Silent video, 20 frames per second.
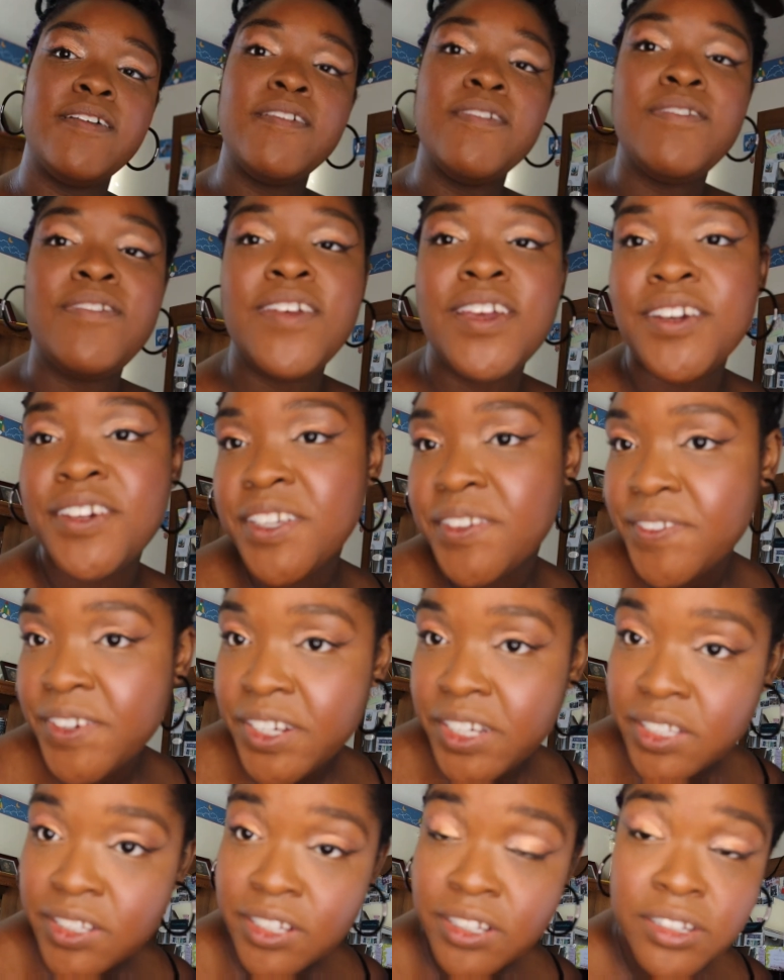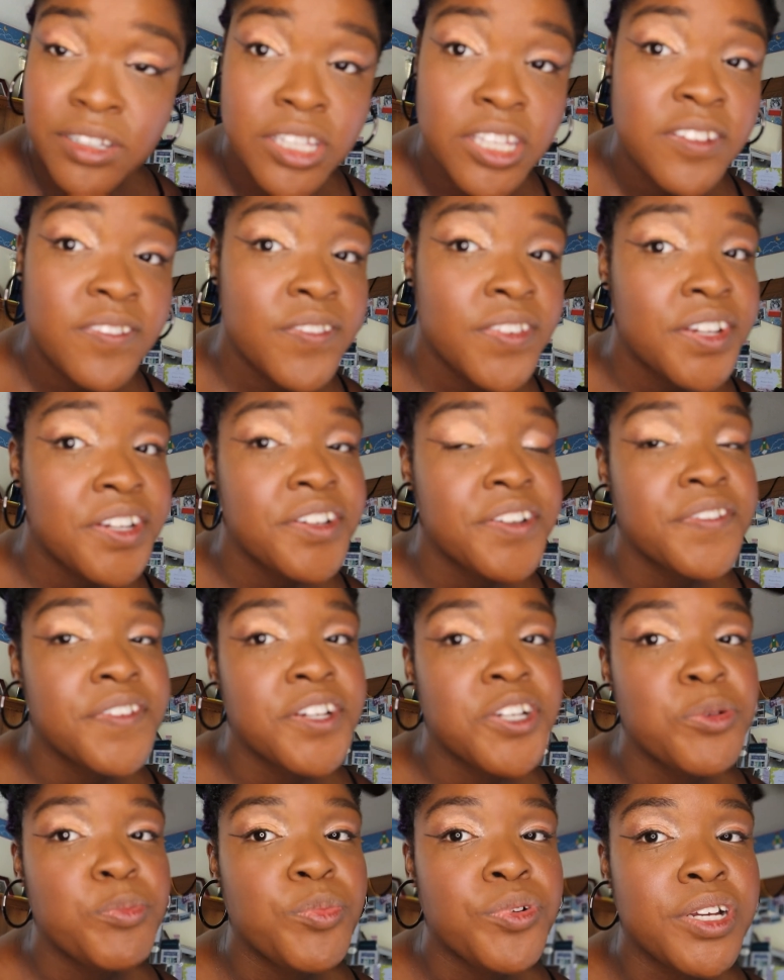Very, very long and very,
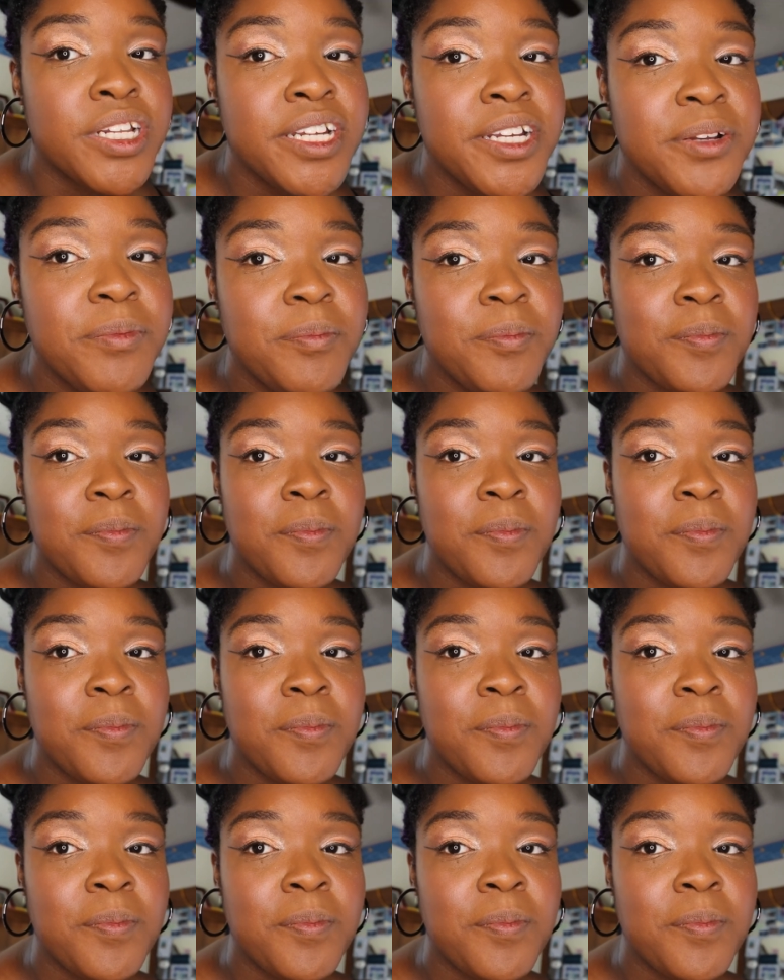very pretty.